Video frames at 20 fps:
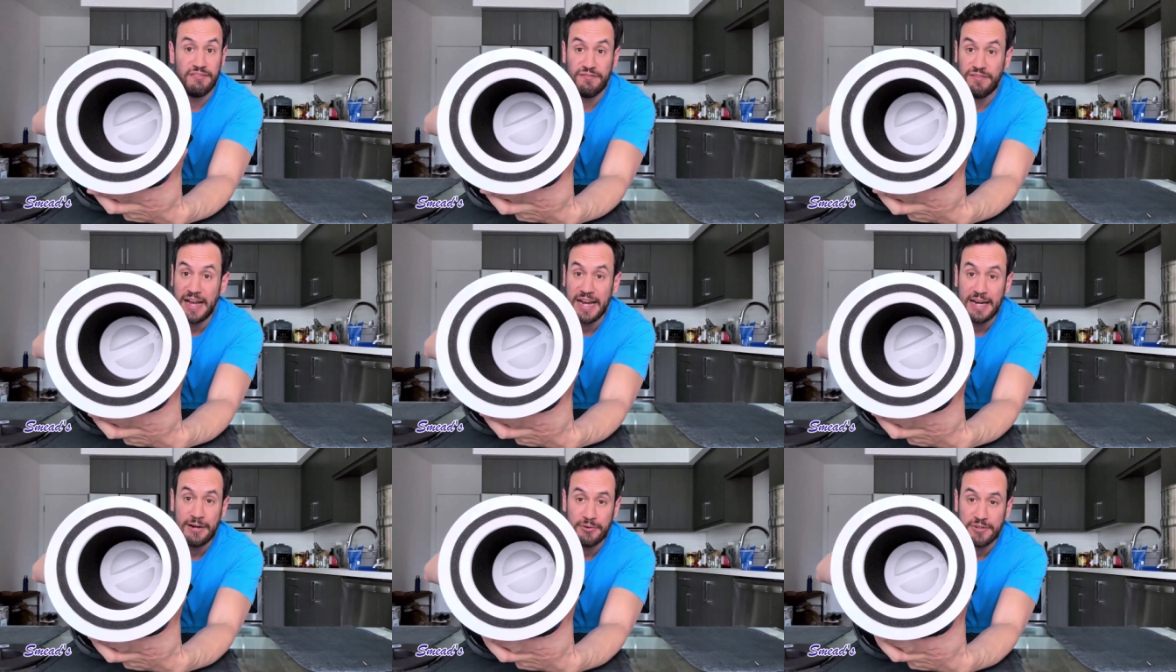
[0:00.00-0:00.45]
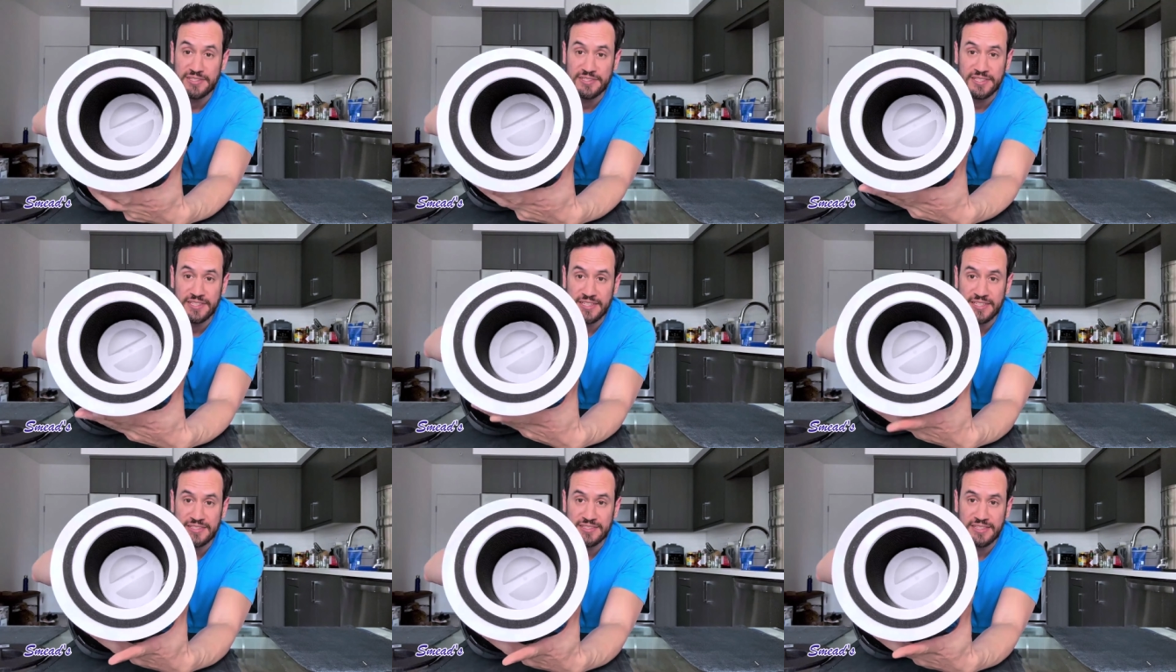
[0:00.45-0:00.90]

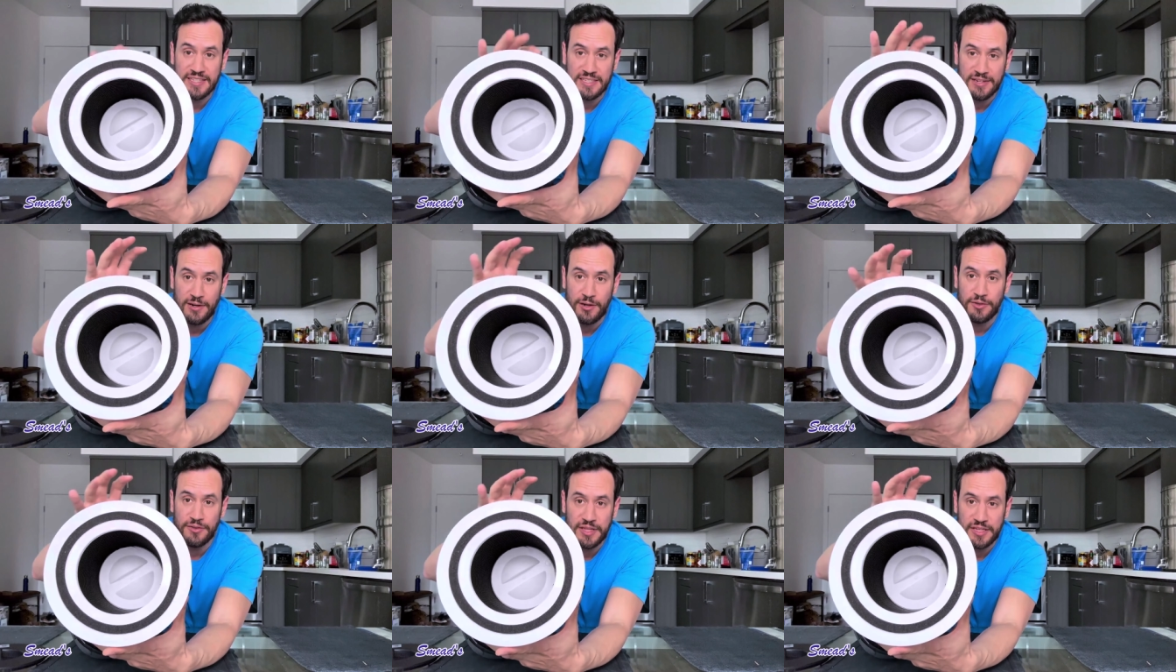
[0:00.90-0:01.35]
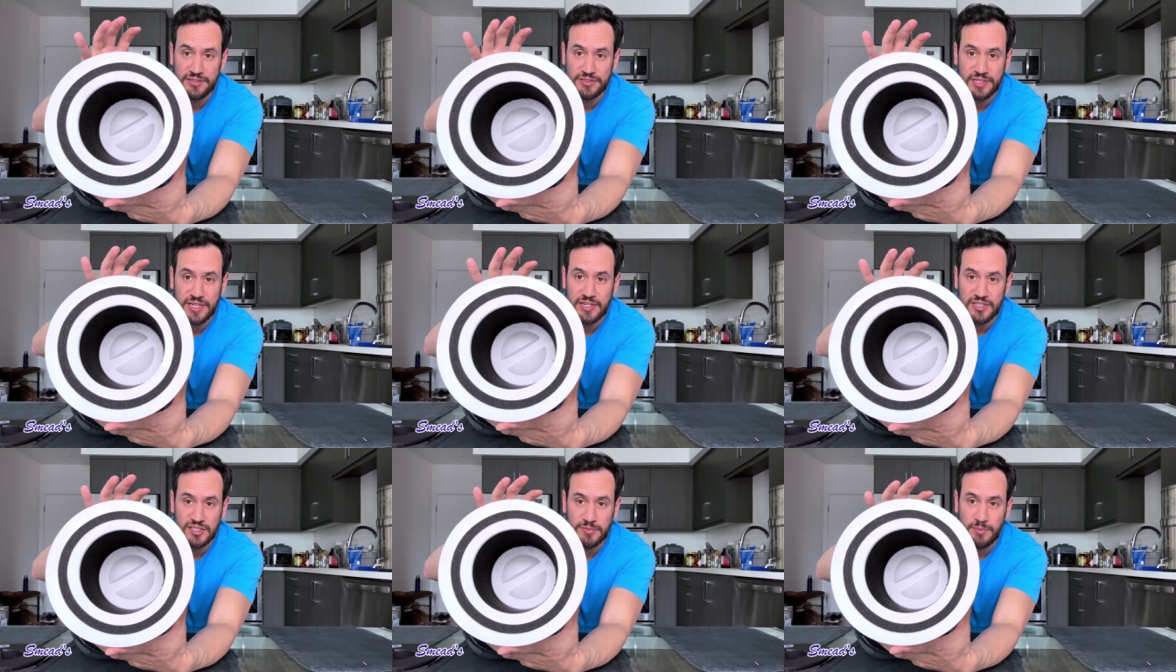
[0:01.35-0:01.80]
viruses, and all those
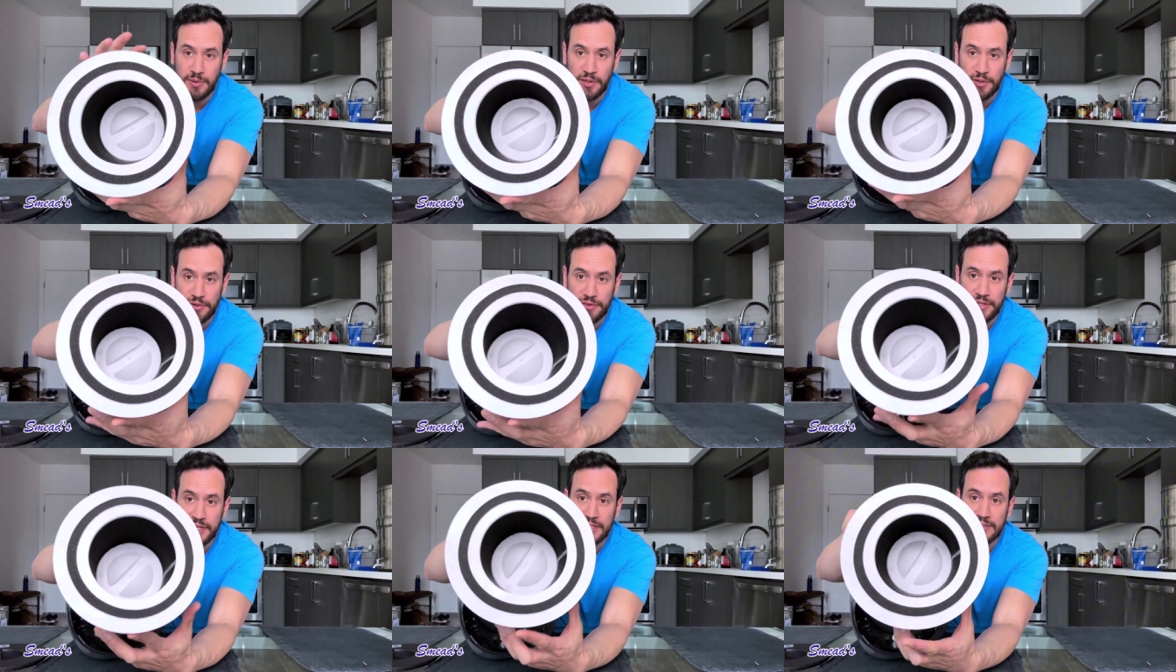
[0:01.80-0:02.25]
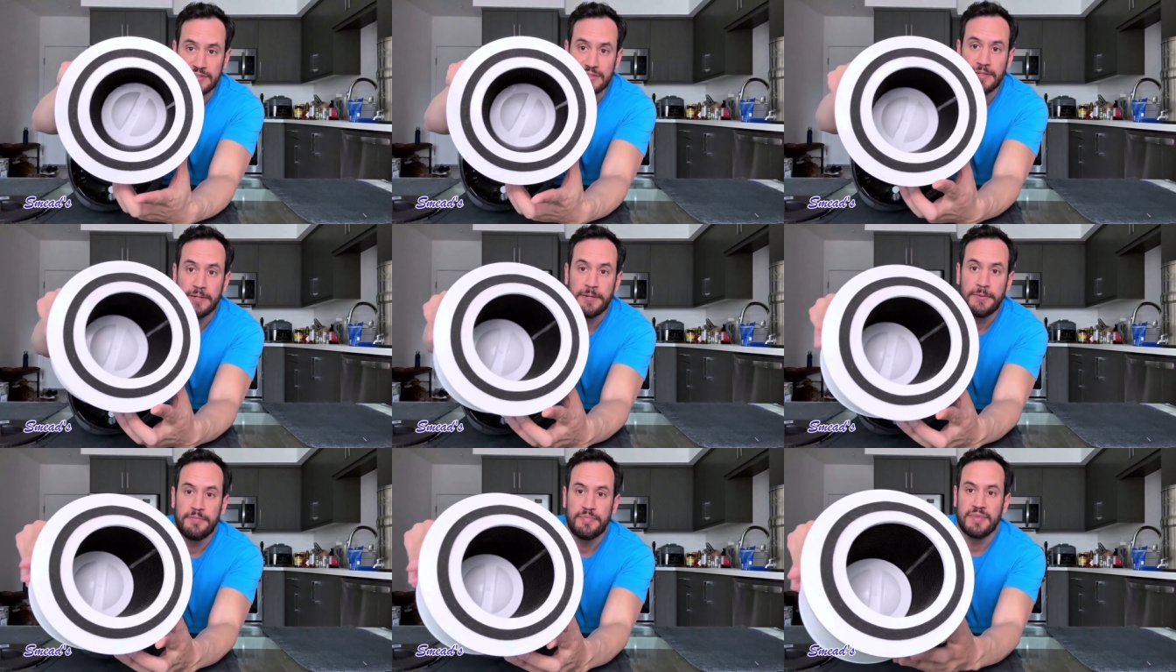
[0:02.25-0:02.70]
kind of smaller things.
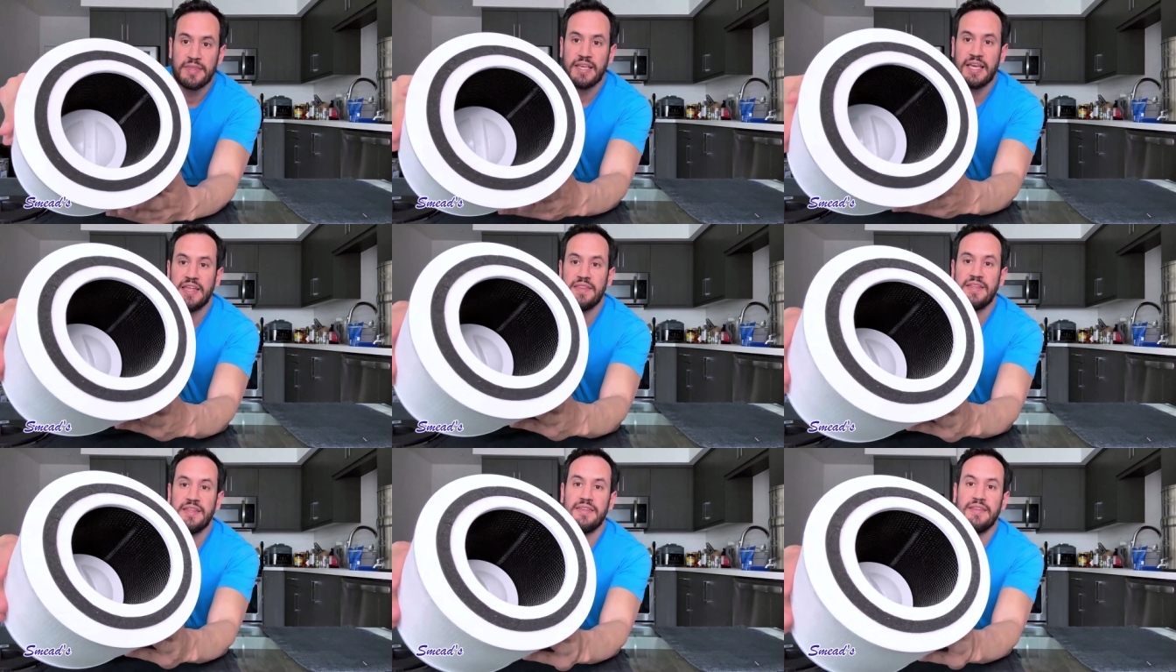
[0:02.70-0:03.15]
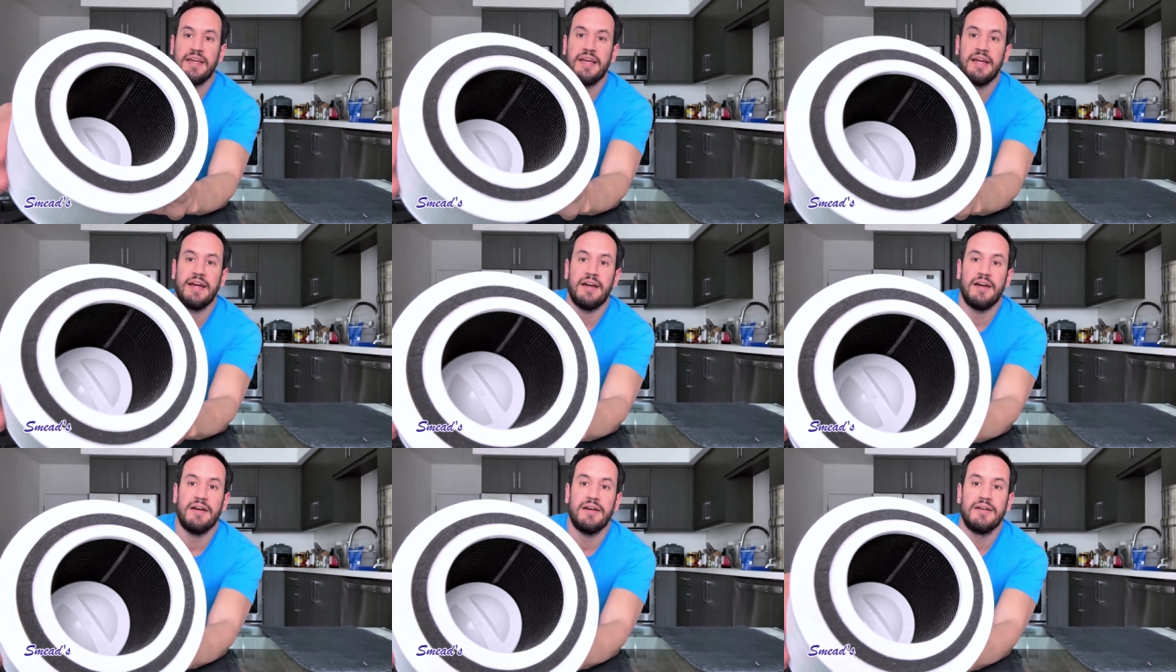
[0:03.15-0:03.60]
And then
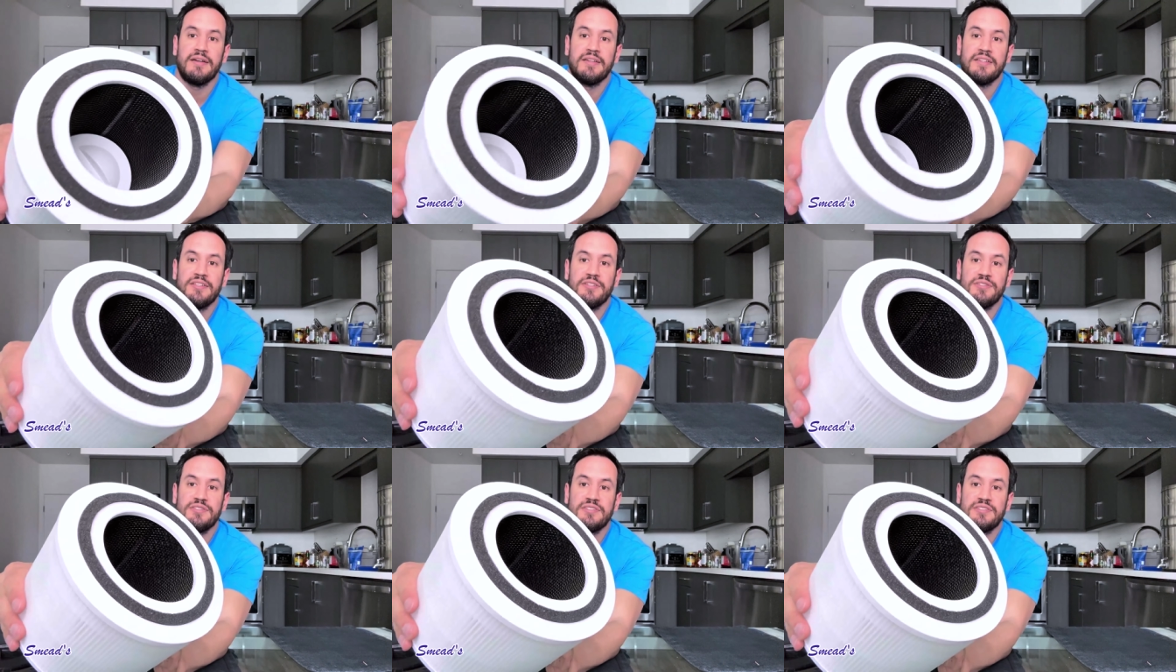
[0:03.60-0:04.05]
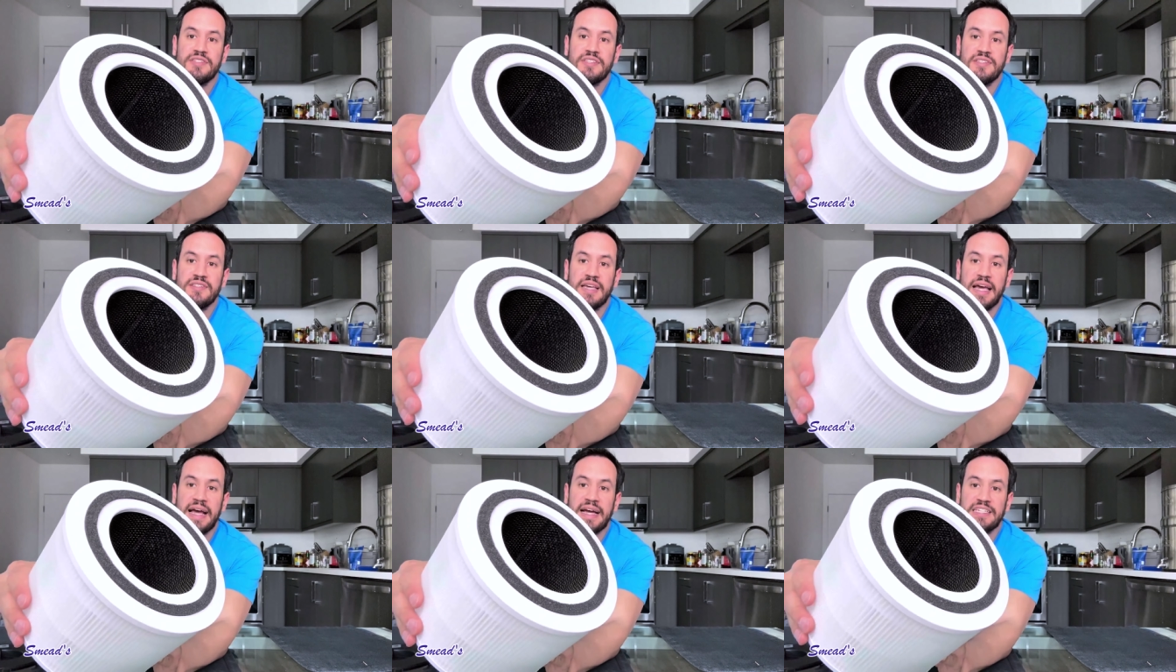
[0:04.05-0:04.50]
there, you
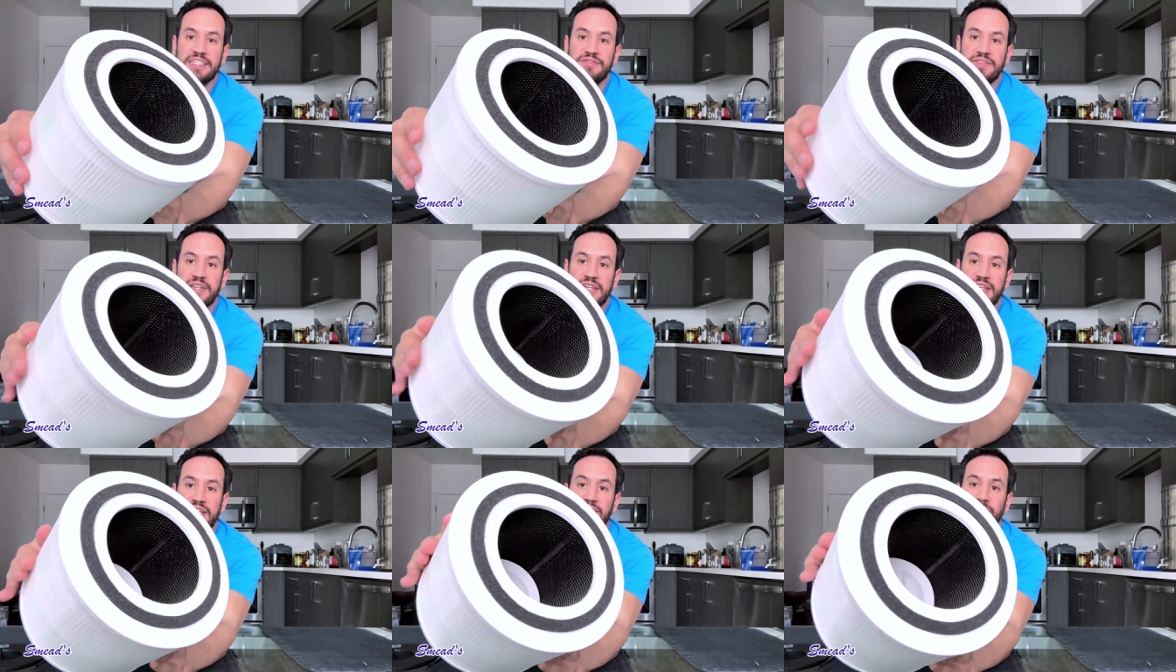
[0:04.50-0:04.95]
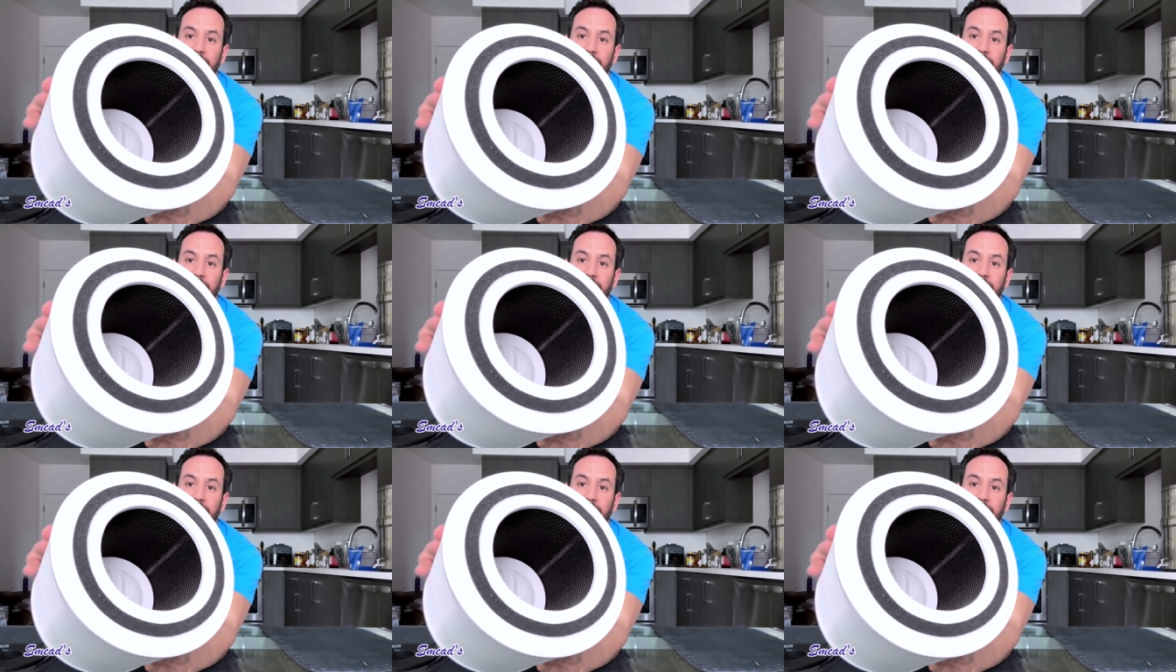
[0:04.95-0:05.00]
see the activated